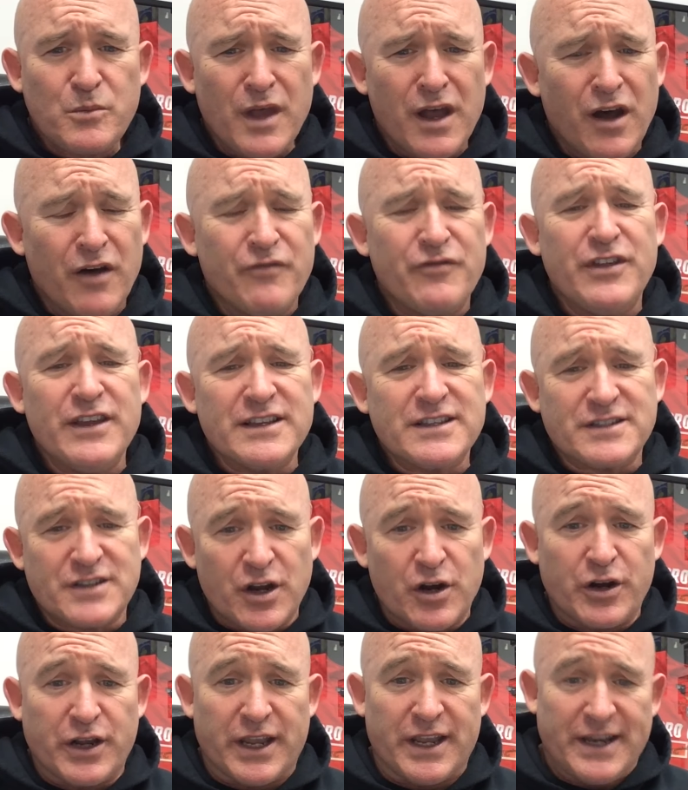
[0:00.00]
of this
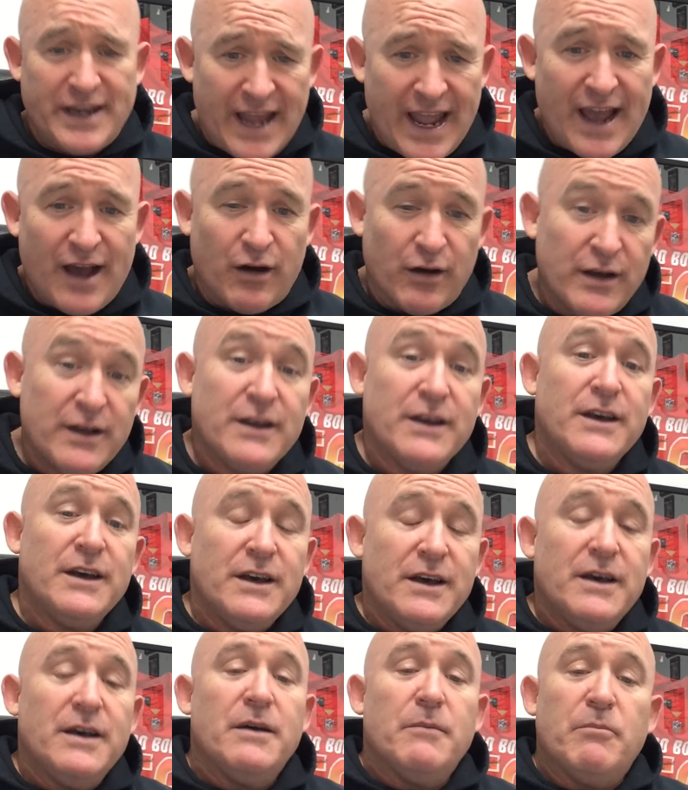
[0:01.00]
circuit. Now,
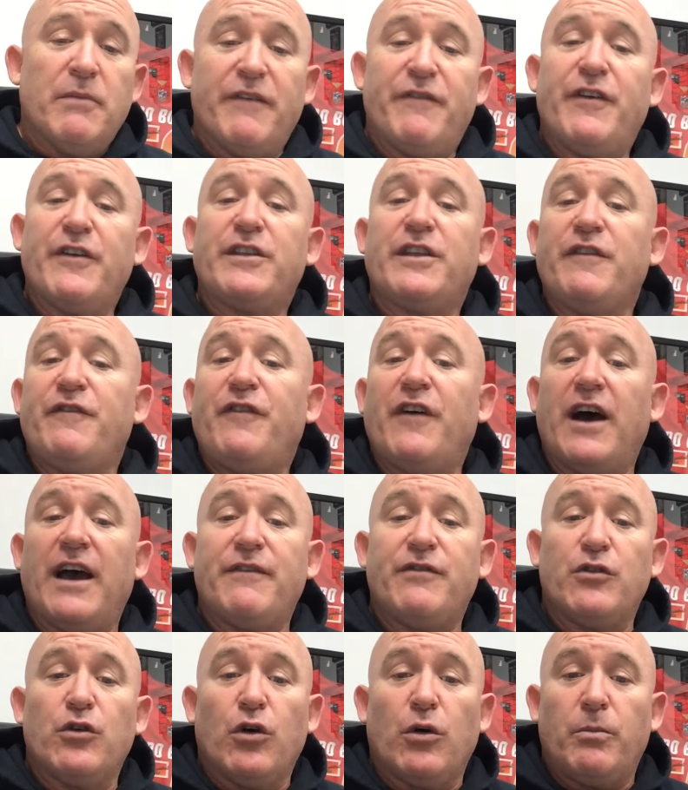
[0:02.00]
my
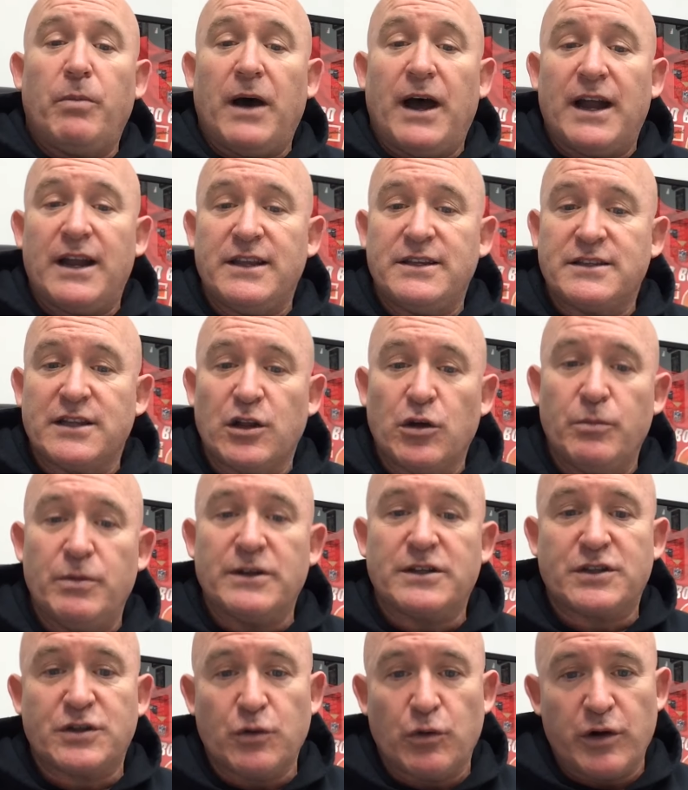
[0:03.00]
55-year-old body's a little
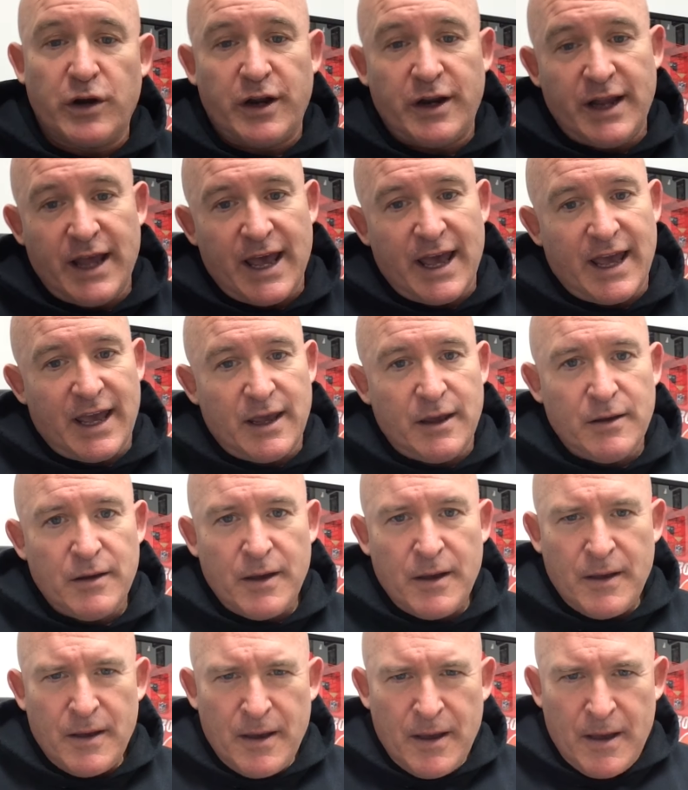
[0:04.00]
bit sore today,
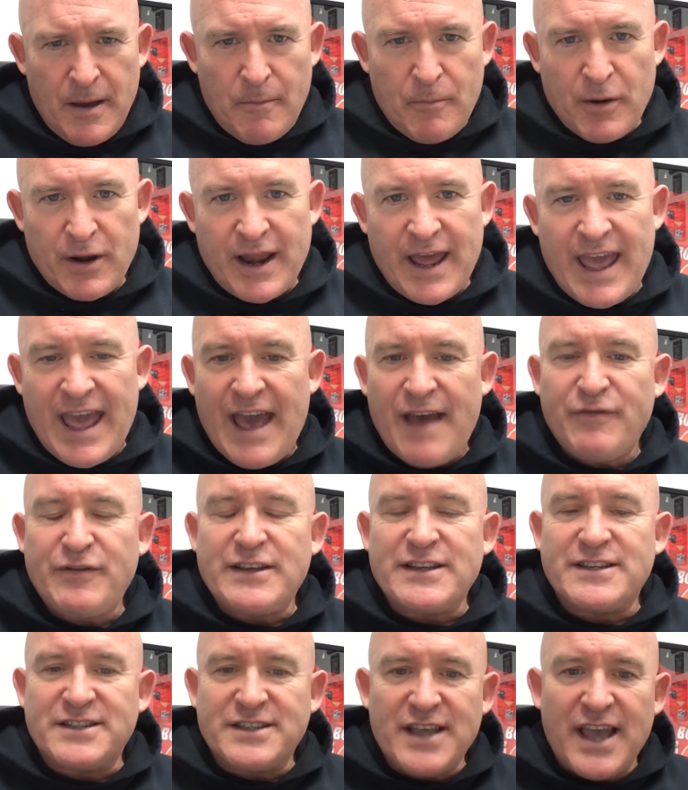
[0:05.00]
but I have
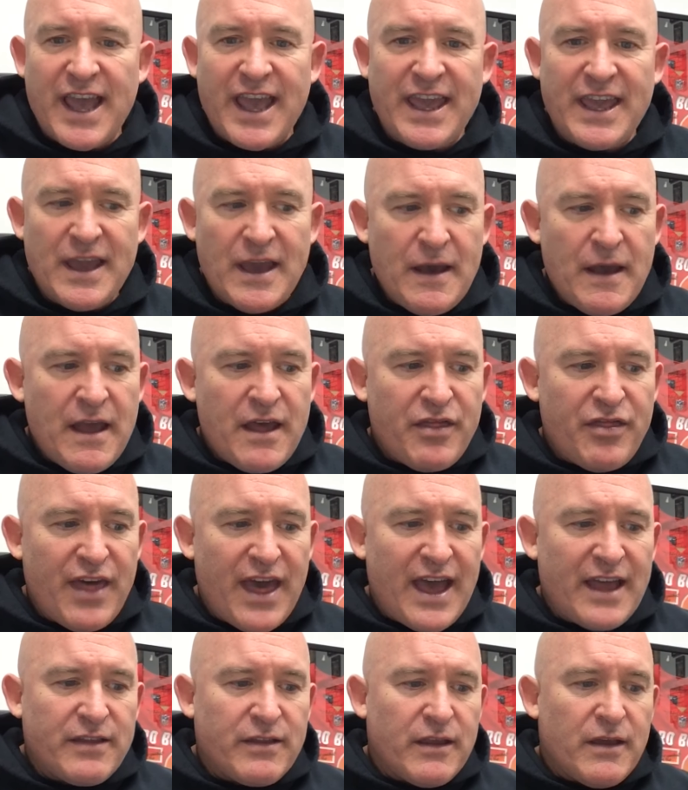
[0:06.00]
to say
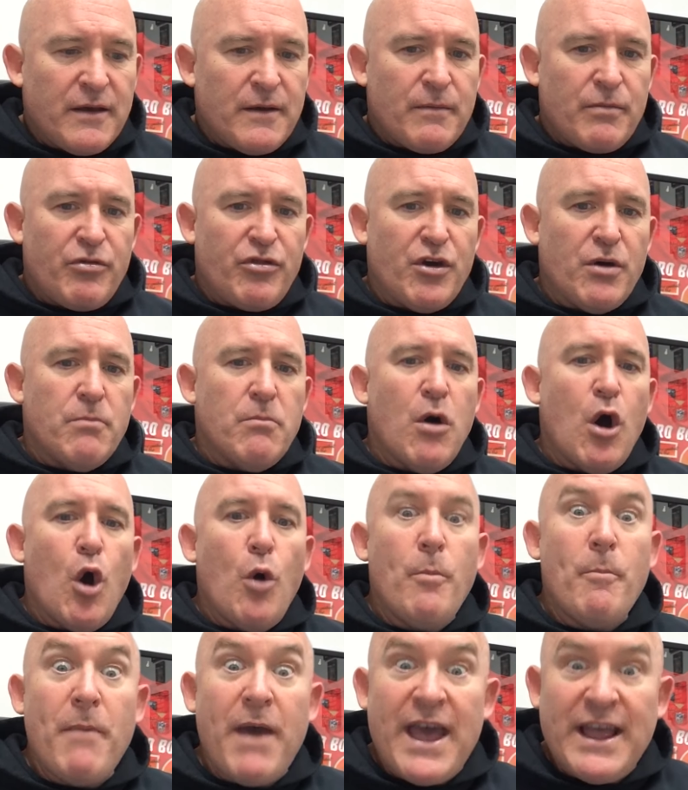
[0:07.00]
that the
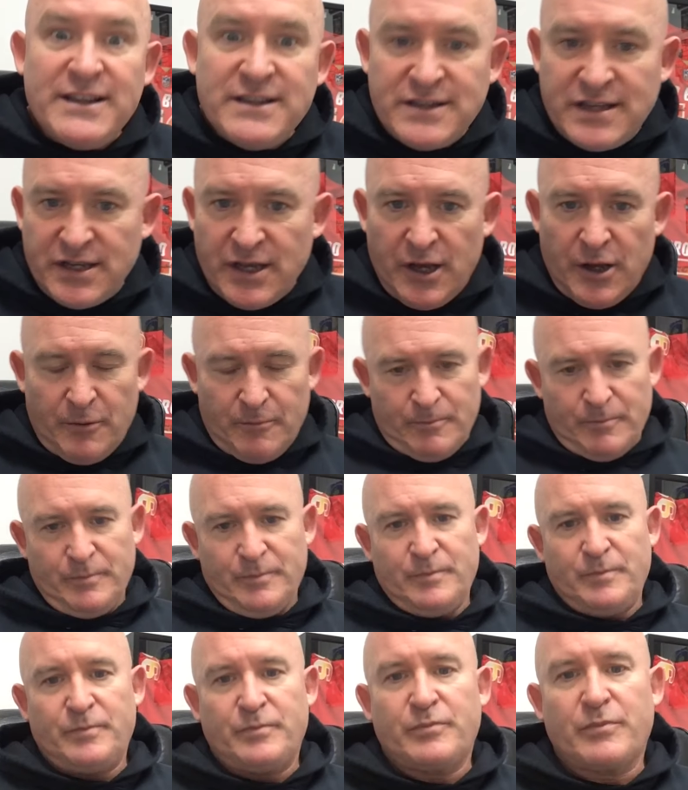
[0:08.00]
momentum
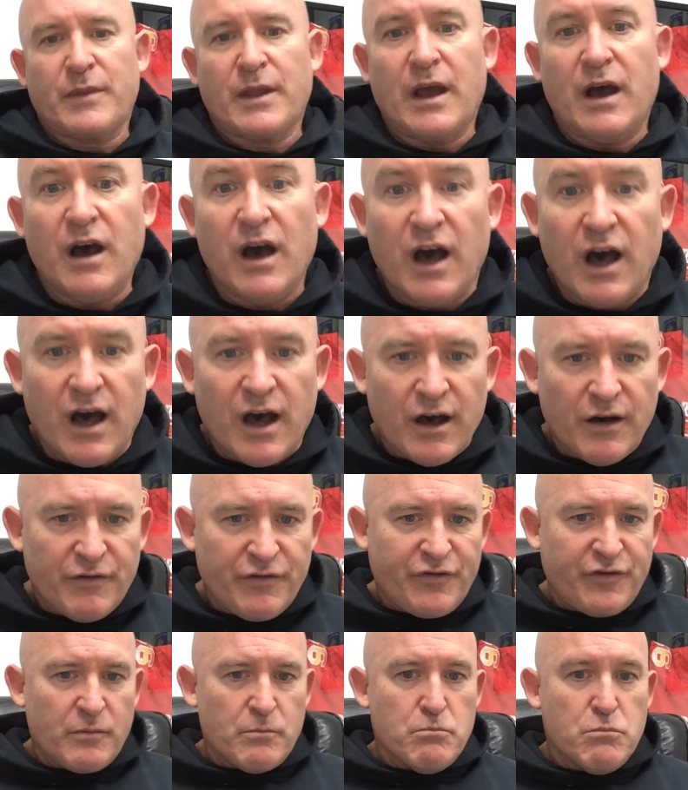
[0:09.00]

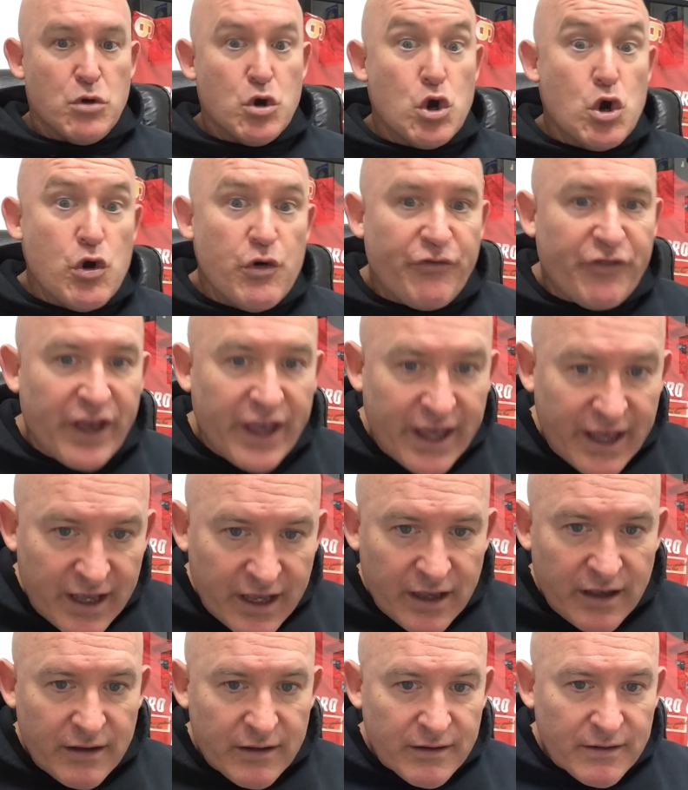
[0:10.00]
of
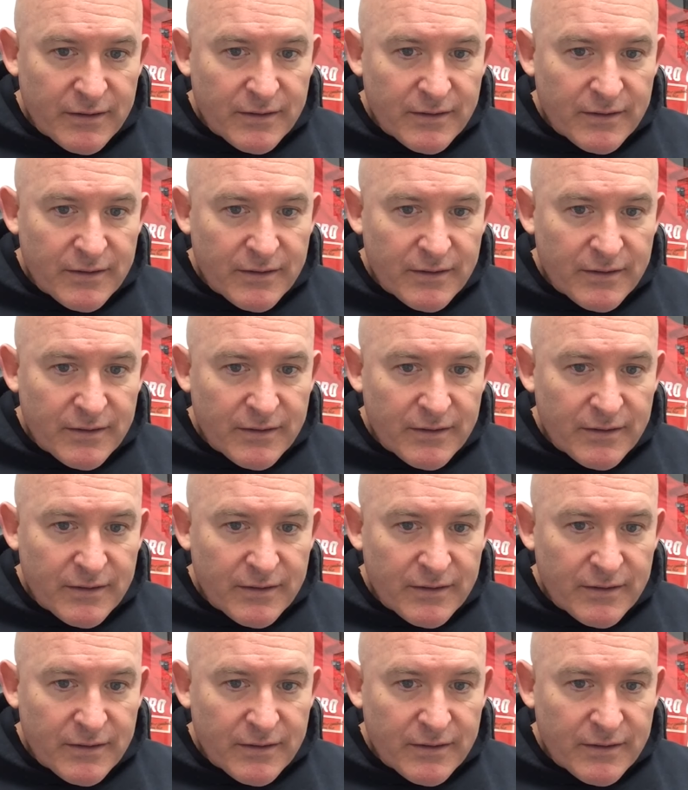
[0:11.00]
moving